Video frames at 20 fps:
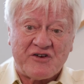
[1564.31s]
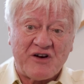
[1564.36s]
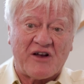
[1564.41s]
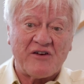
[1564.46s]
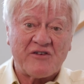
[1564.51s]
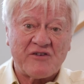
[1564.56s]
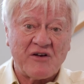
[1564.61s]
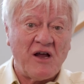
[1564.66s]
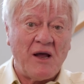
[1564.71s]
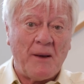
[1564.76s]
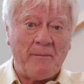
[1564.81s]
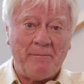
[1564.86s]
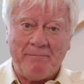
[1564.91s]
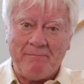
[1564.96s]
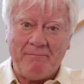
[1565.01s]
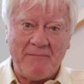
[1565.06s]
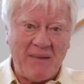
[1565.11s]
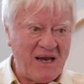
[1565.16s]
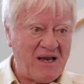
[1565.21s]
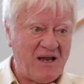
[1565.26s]
just
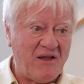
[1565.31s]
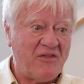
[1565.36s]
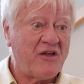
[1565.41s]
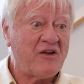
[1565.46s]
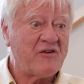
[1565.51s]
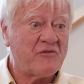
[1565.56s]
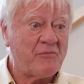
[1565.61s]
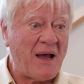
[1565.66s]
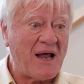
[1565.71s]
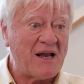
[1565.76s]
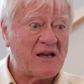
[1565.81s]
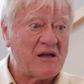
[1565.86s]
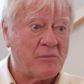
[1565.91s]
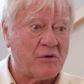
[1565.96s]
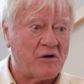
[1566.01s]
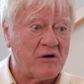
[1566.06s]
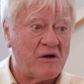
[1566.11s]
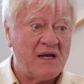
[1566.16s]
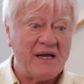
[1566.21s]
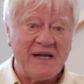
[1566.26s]
making things
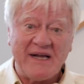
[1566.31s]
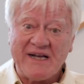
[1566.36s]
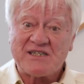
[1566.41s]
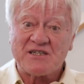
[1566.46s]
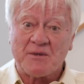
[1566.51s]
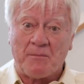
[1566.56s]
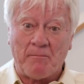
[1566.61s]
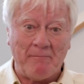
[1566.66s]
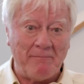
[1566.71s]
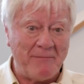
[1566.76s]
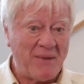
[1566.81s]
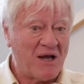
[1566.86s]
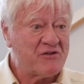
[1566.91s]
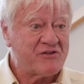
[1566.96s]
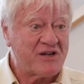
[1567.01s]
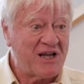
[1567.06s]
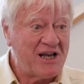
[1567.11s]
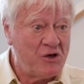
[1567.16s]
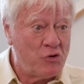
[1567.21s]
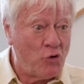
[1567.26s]
malleable. It's
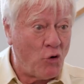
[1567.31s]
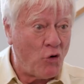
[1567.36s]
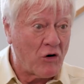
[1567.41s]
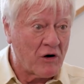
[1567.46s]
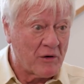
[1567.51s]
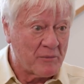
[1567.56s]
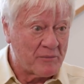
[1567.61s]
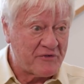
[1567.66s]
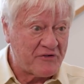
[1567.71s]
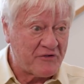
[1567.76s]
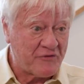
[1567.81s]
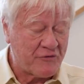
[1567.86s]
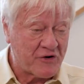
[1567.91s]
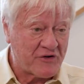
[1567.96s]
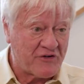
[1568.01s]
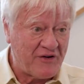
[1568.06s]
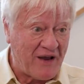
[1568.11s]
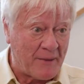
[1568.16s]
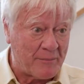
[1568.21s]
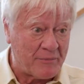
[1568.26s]
melting norms,
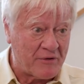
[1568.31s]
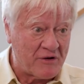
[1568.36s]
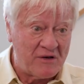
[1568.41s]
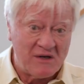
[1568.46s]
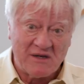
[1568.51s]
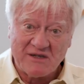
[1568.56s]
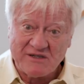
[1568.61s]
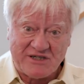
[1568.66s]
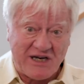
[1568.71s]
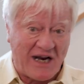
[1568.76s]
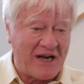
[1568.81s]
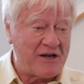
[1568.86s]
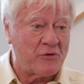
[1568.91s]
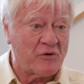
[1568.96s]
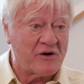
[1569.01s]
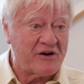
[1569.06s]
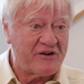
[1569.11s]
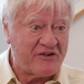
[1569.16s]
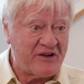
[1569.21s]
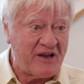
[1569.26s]
for example.
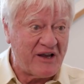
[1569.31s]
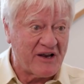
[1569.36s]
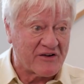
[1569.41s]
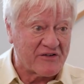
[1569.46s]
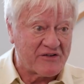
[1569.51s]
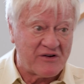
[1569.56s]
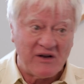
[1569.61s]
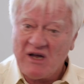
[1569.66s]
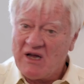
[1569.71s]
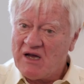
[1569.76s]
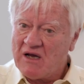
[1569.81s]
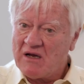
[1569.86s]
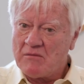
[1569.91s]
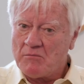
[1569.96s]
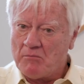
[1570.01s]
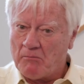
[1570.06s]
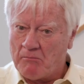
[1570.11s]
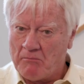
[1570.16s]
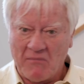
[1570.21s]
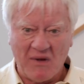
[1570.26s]
January 6th,
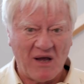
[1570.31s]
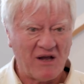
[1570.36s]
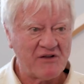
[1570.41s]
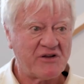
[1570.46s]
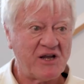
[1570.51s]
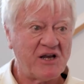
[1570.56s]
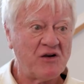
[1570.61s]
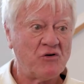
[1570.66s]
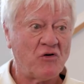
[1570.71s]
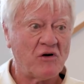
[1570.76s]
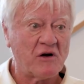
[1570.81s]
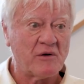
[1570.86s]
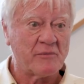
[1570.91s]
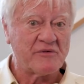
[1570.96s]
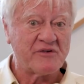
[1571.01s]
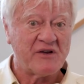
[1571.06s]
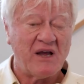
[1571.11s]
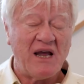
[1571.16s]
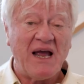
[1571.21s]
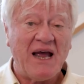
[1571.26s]
melting
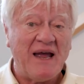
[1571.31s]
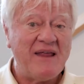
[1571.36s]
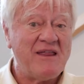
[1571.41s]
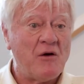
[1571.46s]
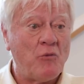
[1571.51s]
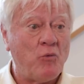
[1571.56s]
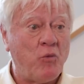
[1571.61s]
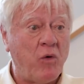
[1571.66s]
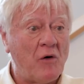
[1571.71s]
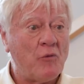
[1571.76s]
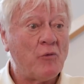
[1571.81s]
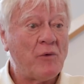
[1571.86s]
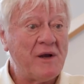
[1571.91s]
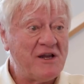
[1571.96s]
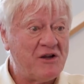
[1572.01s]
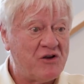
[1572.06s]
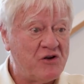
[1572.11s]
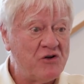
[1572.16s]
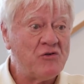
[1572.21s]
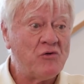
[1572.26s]
norms. And then what
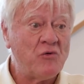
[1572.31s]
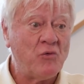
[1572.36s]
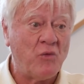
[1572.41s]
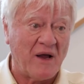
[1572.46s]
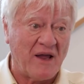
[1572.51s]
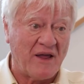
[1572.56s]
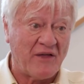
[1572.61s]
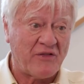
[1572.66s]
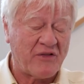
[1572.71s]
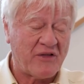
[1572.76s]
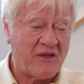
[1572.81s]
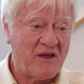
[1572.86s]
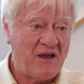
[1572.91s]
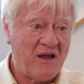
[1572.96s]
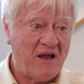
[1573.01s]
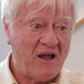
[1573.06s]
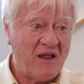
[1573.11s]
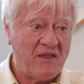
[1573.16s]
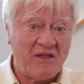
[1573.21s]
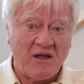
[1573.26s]
we do with
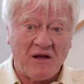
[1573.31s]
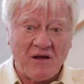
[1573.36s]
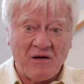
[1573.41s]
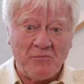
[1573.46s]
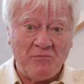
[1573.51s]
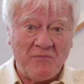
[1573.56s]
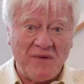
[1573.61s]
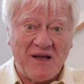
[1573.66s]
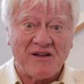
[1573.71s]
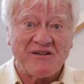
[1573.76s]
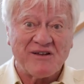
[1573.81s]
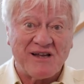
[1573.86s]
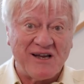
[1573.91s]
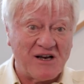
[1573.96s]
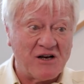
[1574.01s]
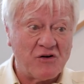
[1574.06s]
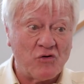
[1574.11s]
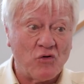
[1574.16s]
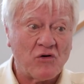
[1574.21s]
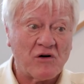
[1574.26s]
the
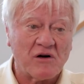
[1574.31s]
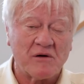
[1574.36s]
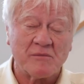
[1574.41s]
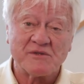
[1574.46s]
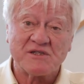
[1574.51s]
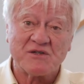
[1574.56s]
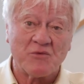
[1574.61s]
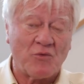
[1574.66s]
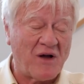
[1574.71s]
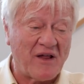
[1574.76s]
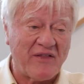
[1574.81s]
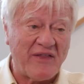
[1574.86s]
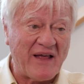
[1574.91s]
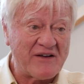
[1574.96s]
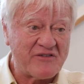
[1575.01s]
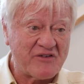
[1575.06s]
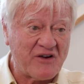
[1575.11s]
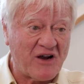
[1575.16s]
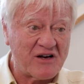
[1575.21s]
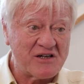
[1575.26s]
melting norms, well,
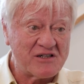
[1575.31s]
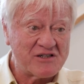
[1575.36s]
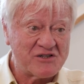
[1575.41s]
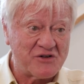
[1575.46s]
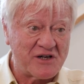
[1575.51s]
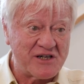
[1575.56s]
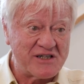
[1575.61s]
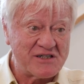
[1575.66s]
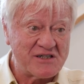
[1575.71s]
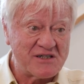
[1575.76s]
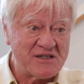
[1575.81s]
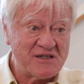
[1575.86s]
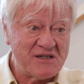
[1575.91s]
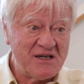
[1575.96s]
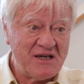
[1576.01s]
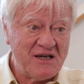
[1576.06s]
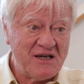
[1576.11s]
that's our choice.